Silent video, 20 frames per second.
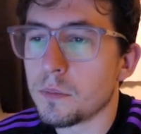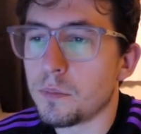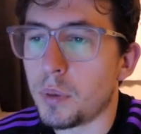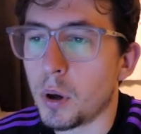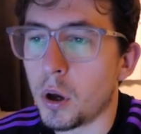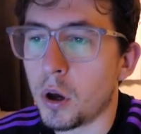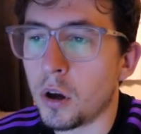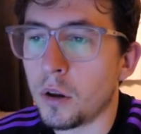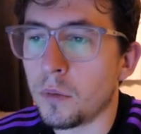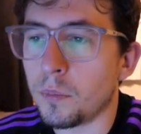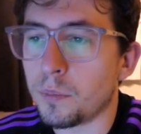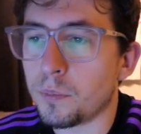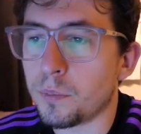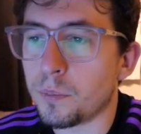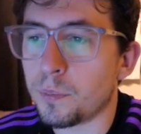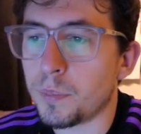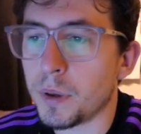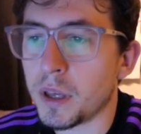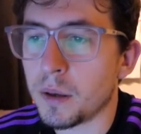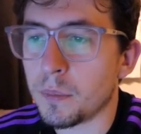Burton
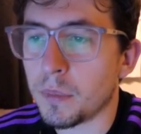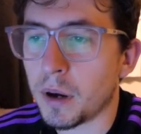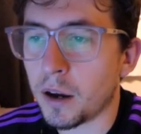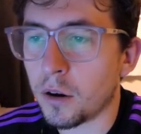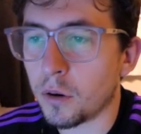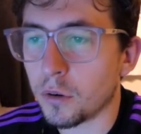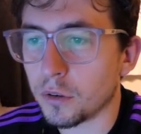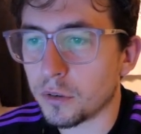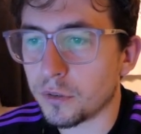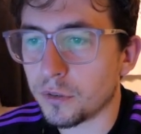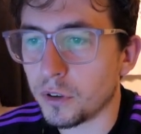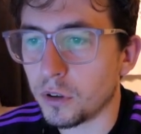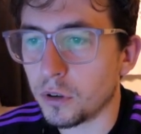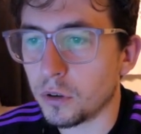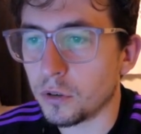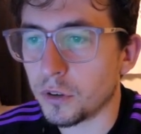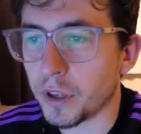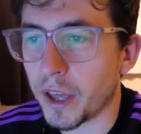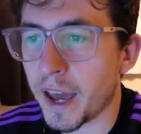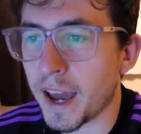beat by
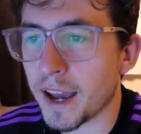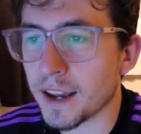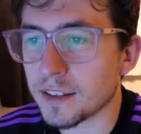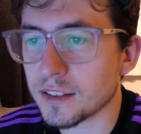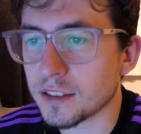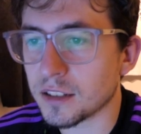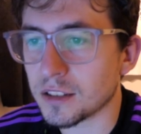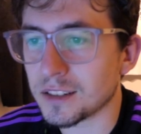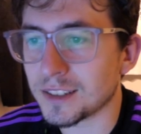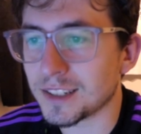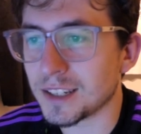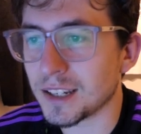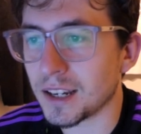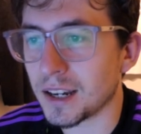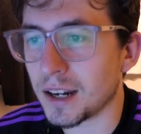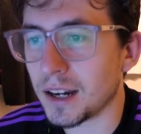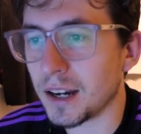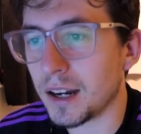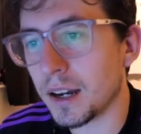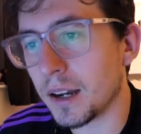Huddersfield,
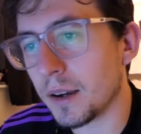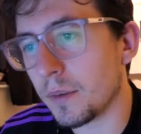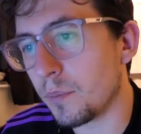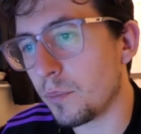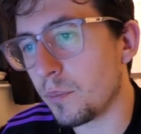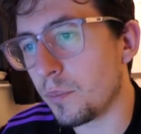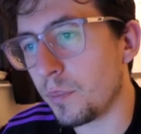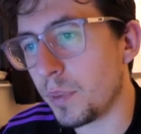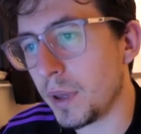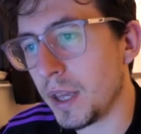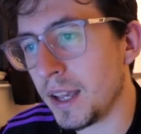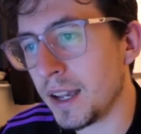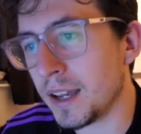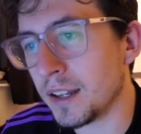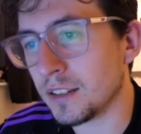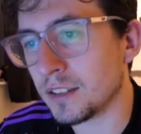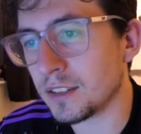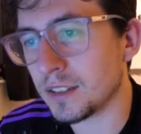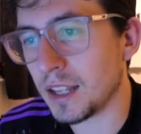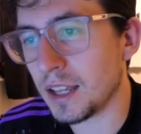Exeter
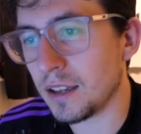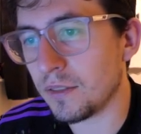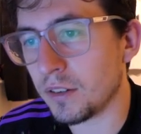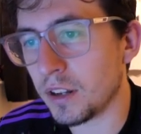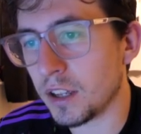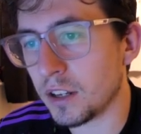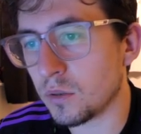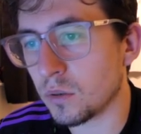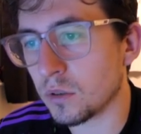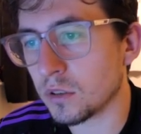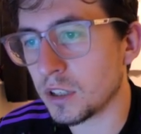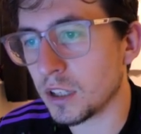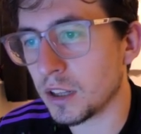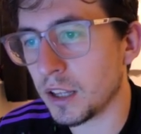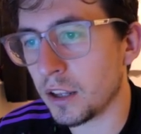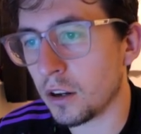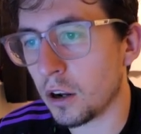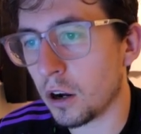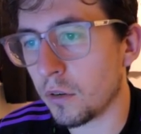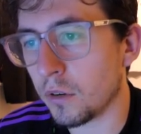beating Stevenage. We're going to see
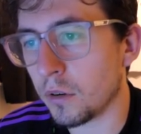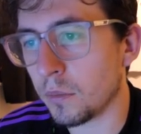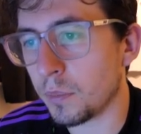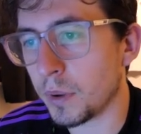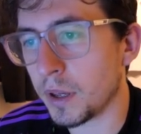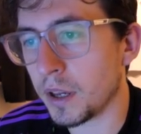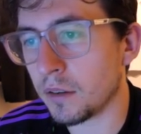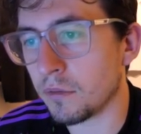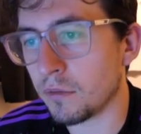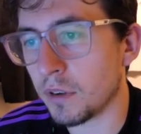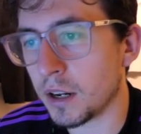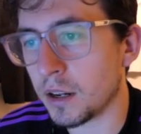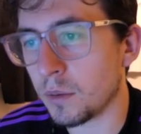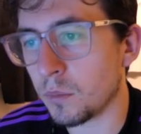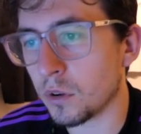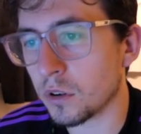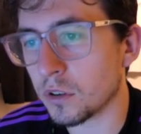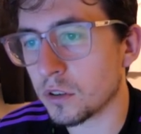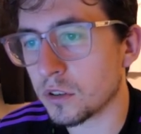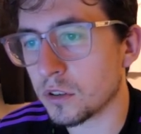Leyton Orient beating Reading.
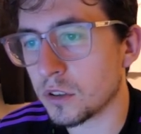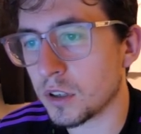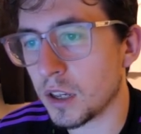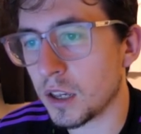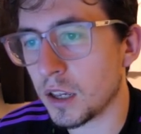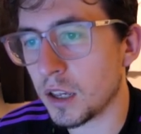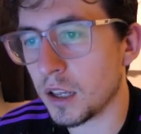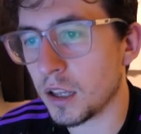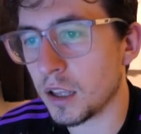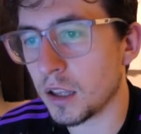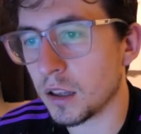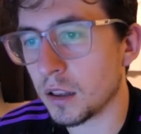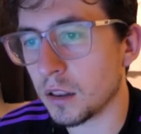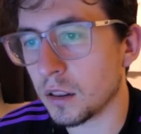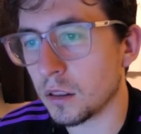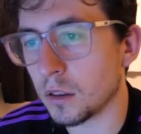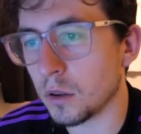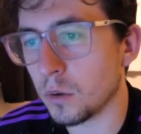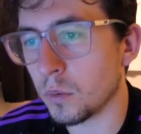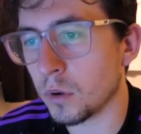We're going to see
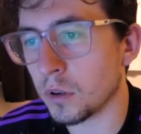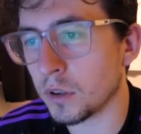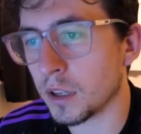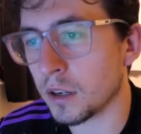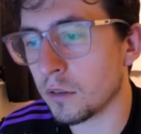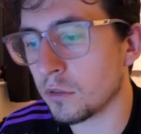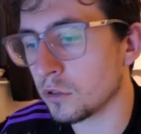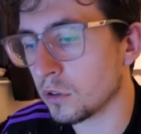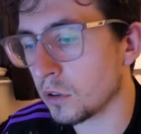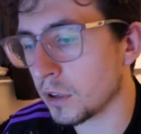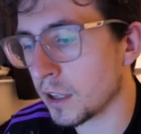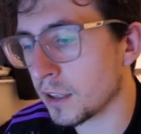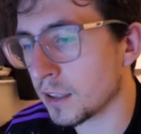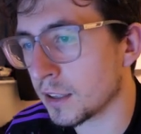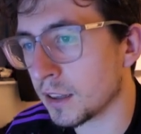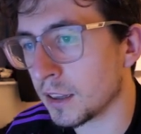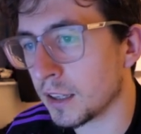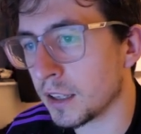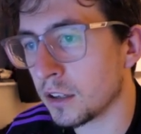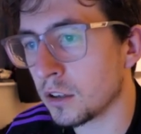Luton getting a result
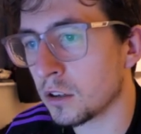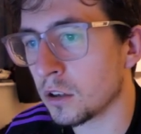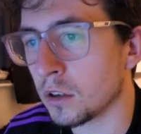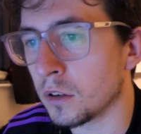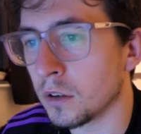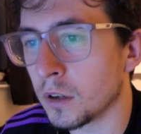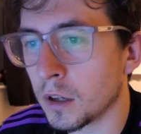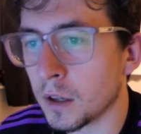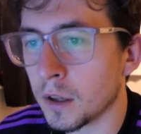against Lincoln.